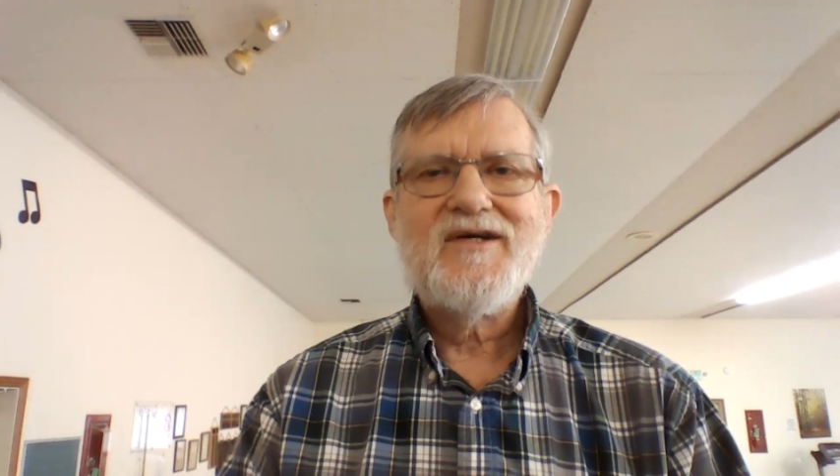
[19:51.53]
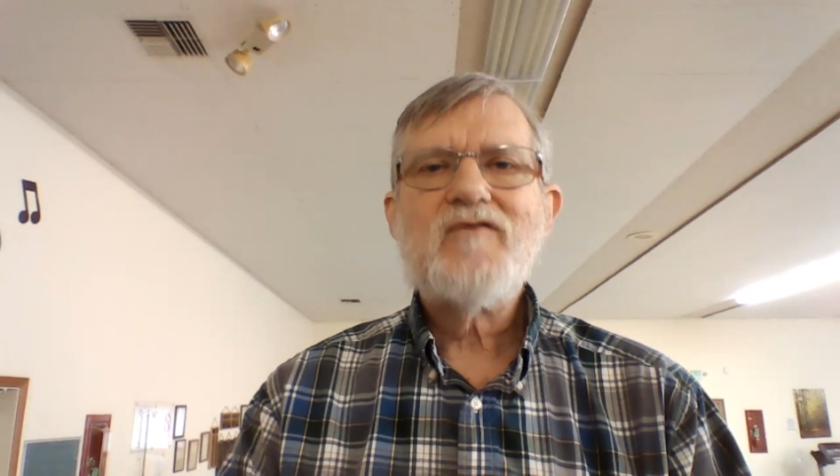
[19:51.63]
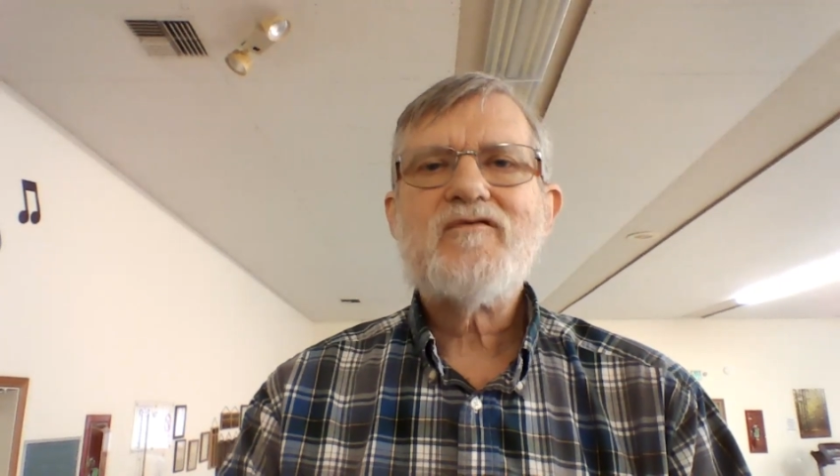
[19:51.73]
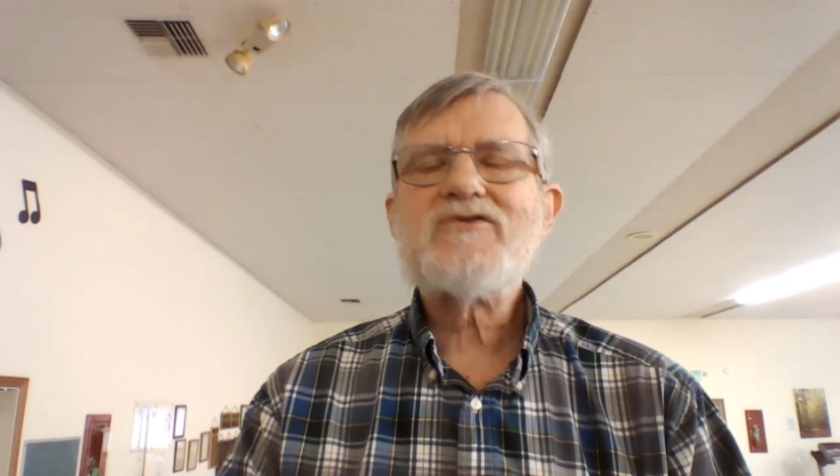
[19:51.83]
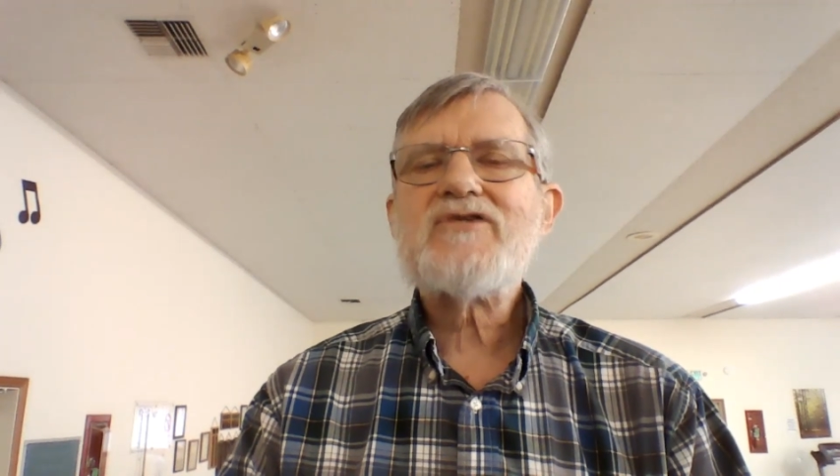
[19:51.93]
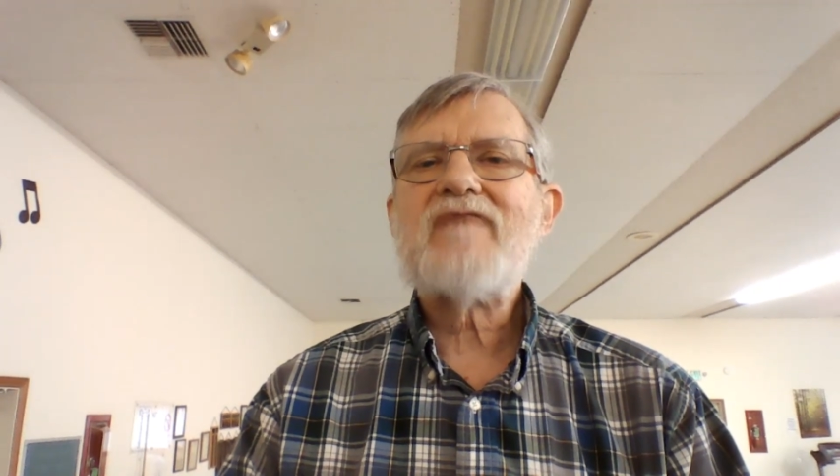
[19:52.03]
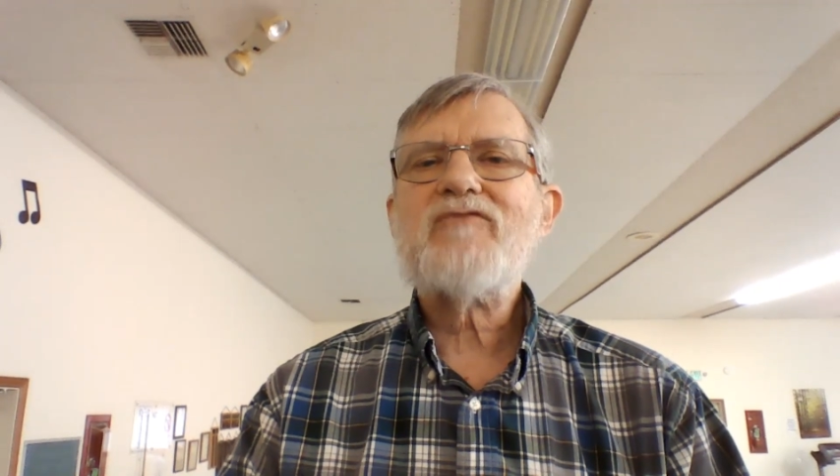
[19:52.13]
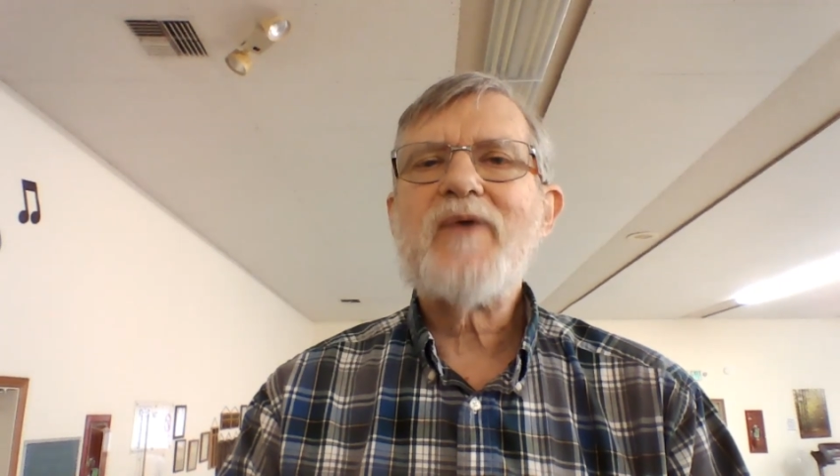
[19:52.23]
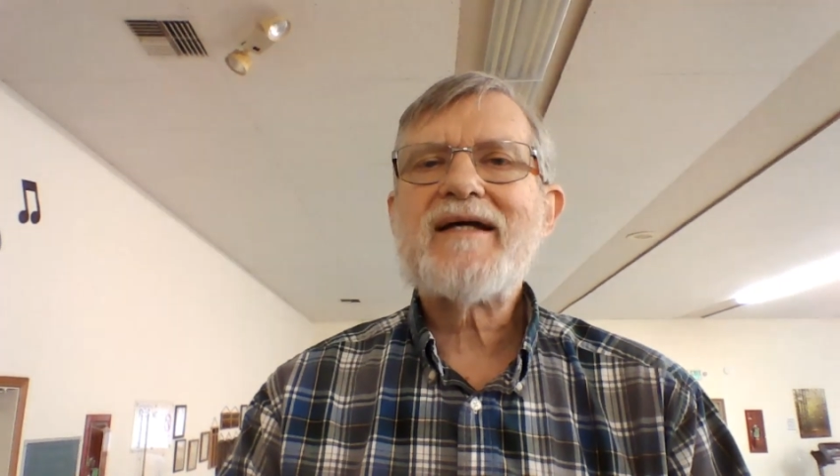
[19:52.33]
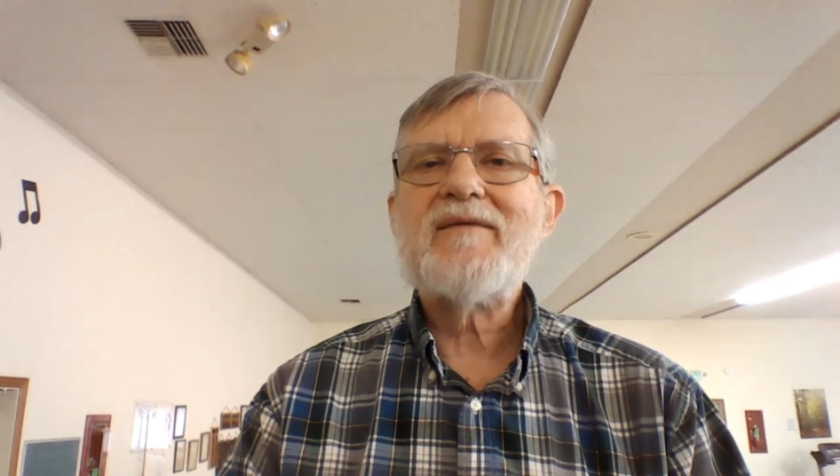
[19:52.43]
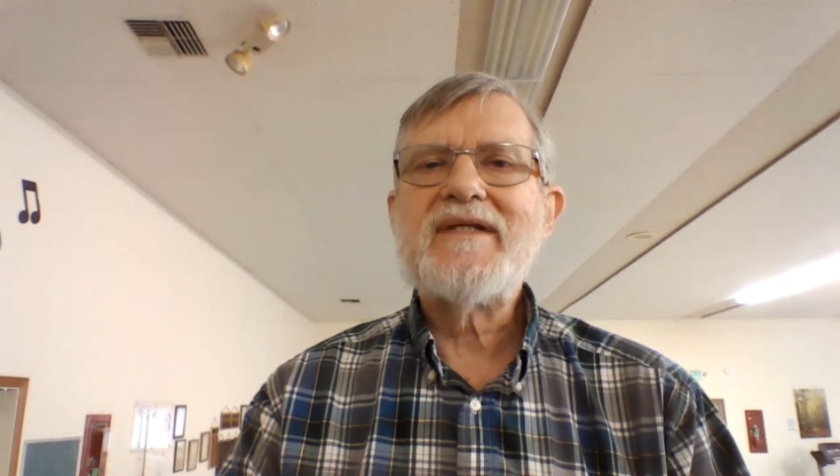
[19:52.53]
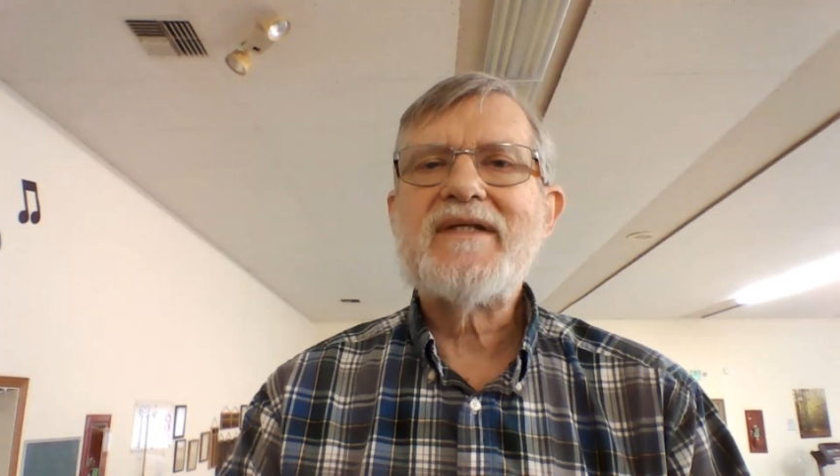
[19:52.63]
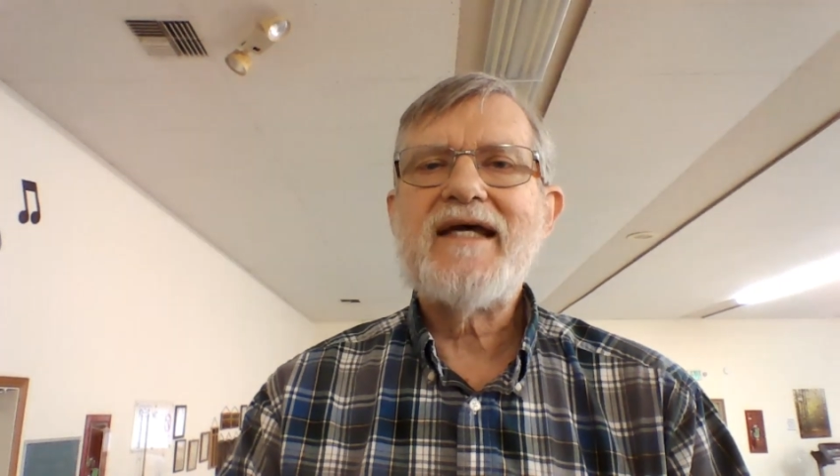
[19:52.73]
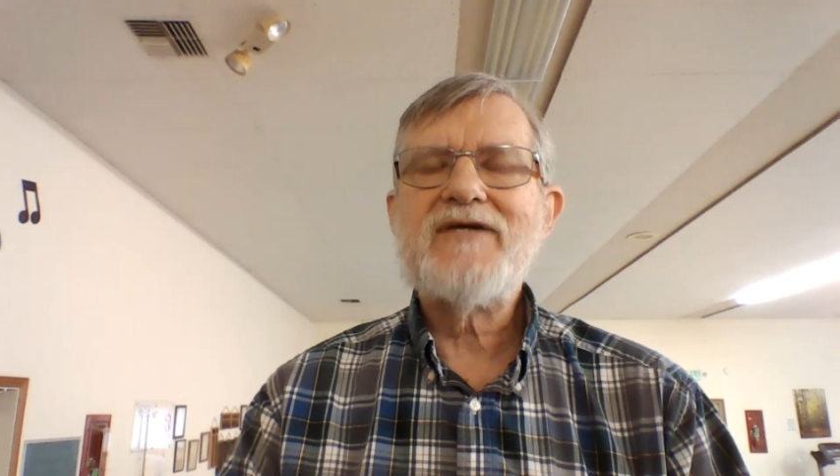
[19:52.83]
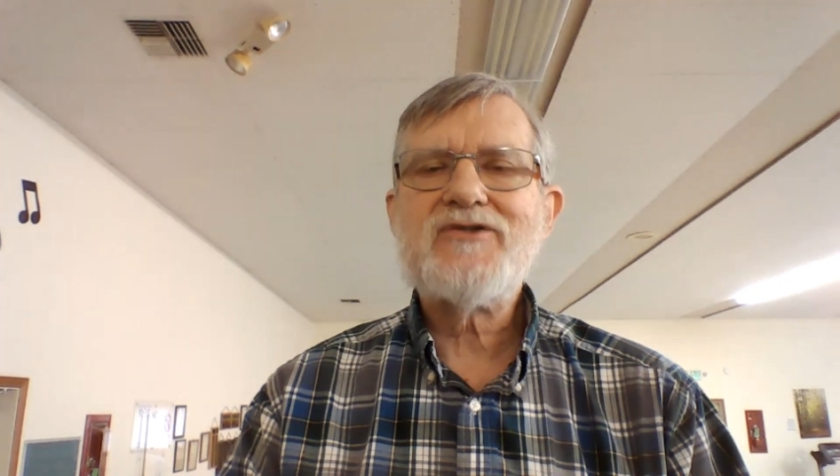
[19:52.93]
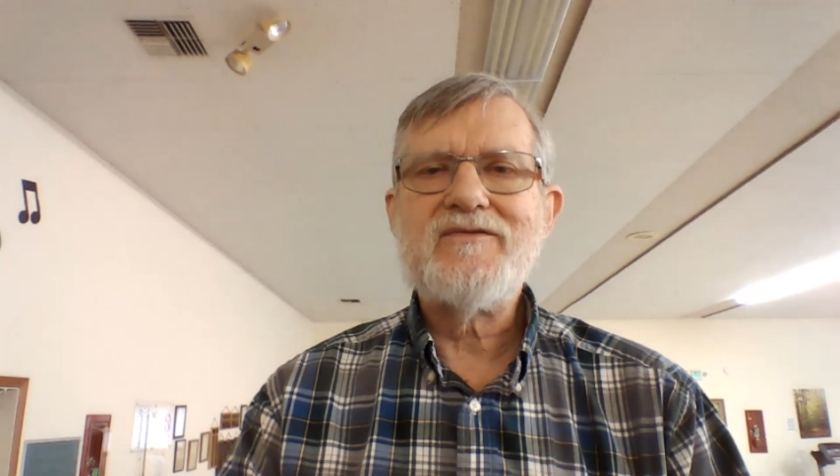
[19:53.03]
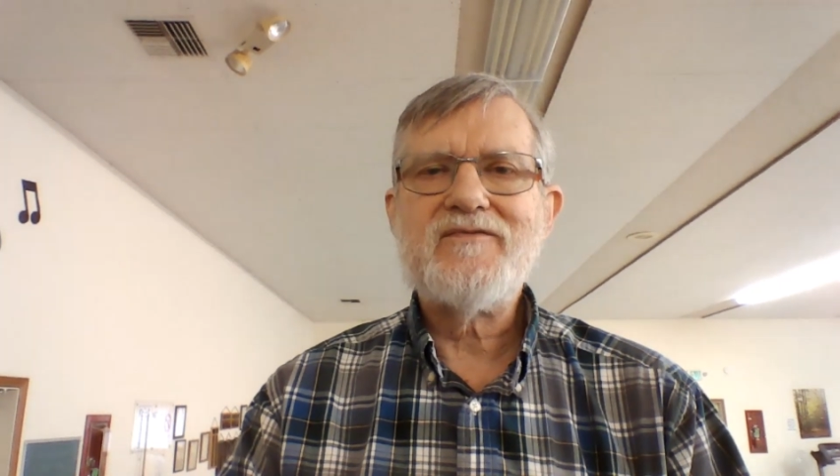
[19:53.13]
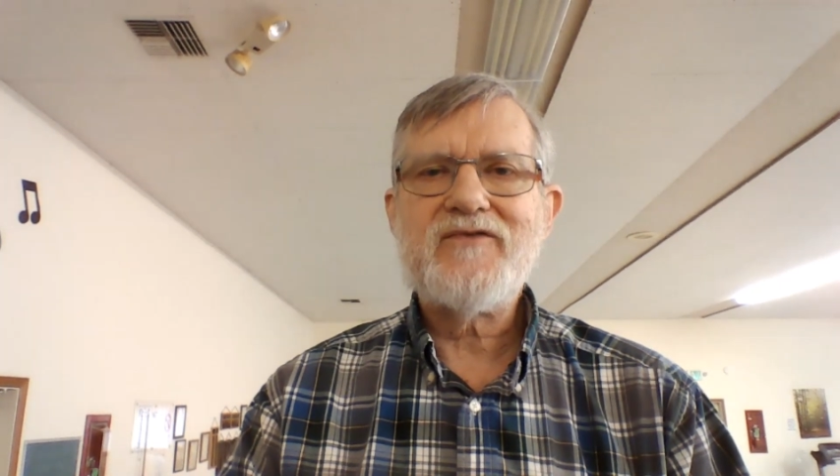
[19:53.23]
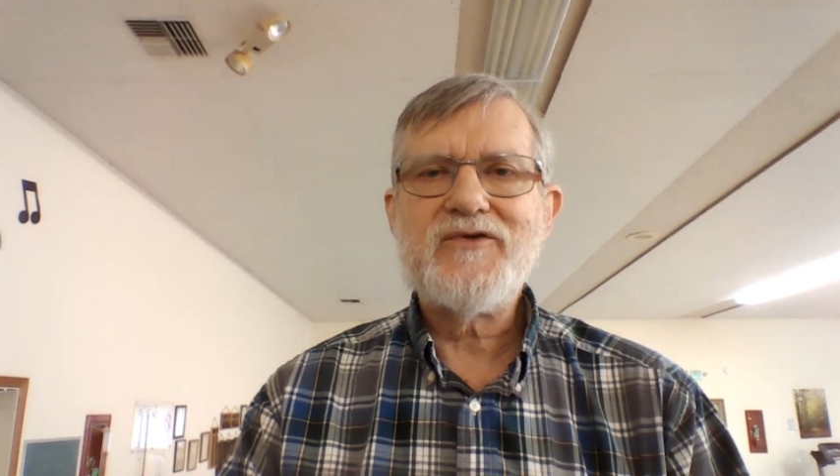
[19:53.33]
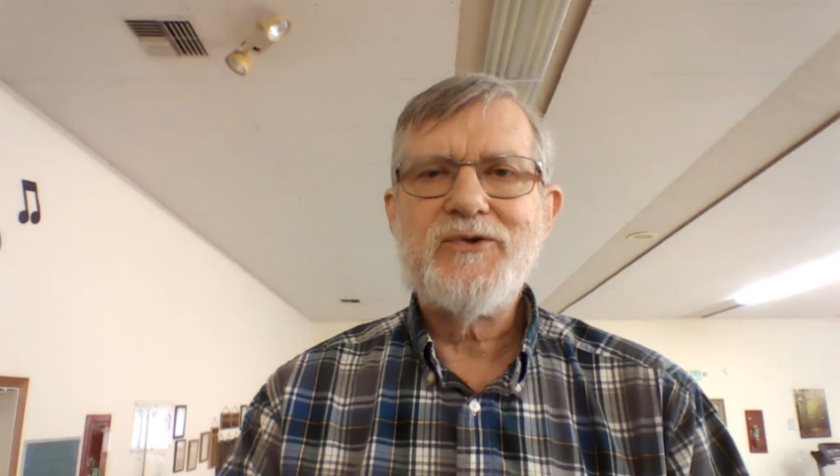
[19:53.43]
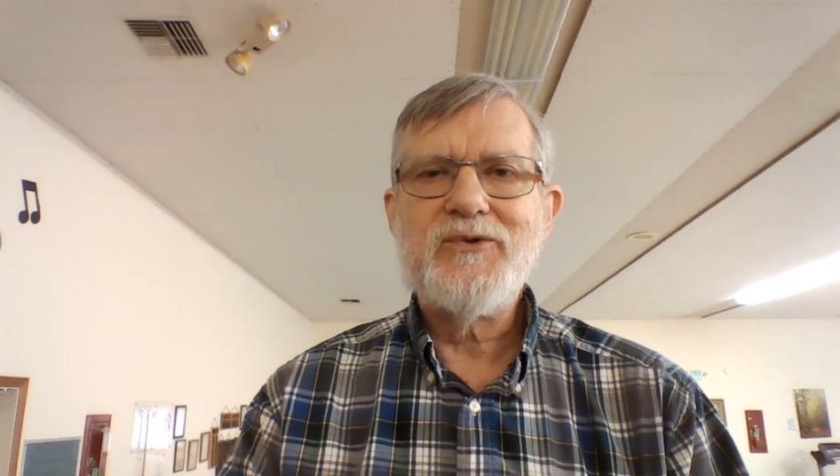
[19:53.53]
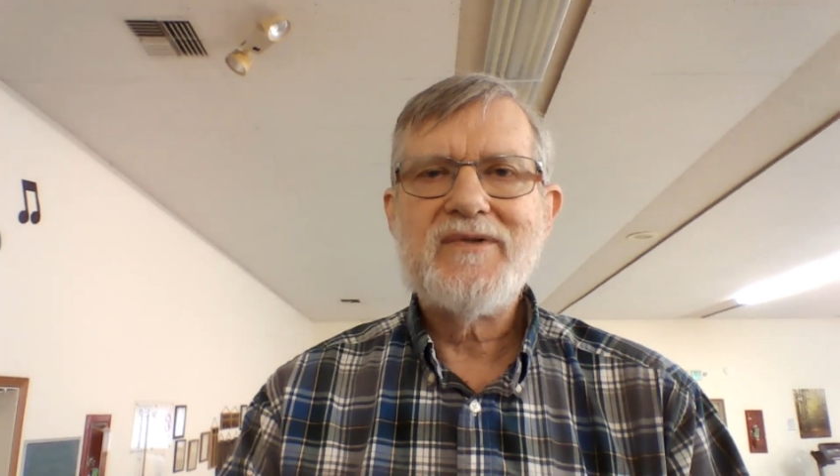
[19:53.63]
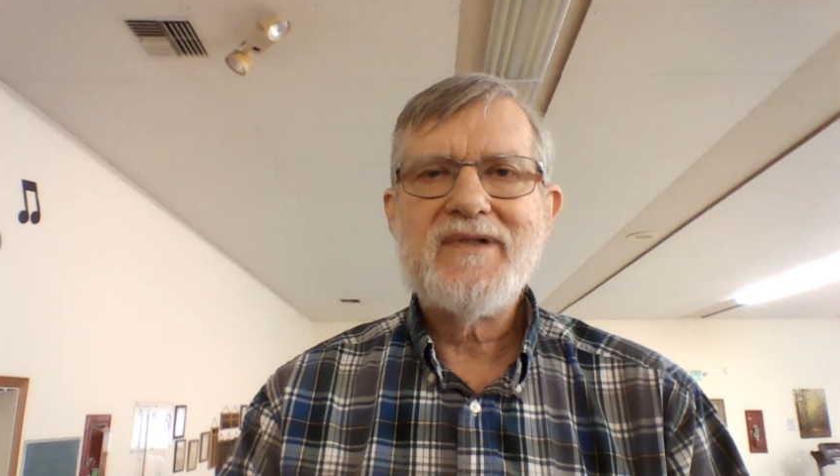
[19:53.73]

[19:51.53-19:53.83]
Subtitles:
First, I have a recommendation for you.